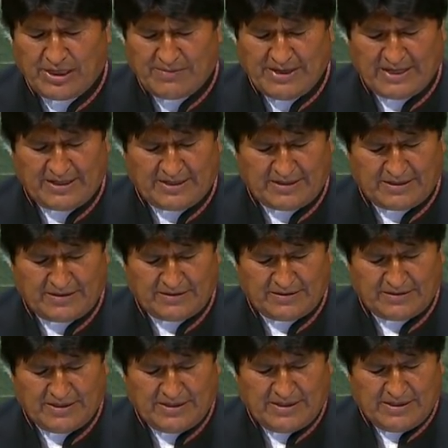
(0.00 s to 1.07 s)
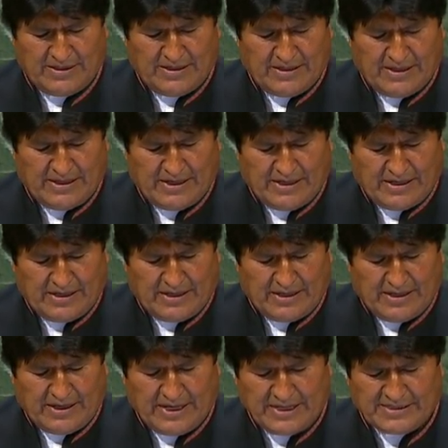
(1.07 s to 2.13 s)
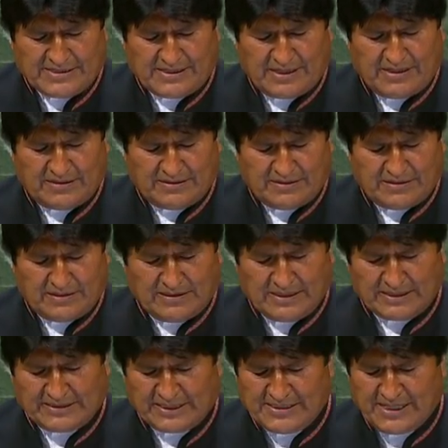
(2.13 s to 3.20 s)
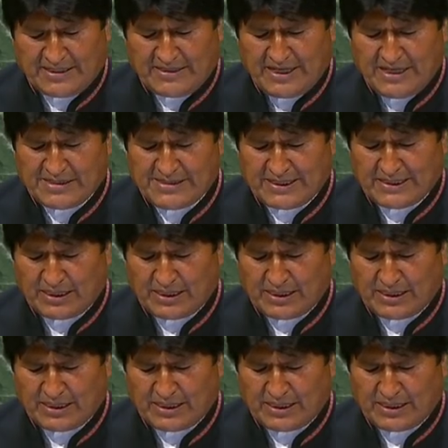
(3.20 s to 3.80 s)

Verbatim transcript: when warlike approaches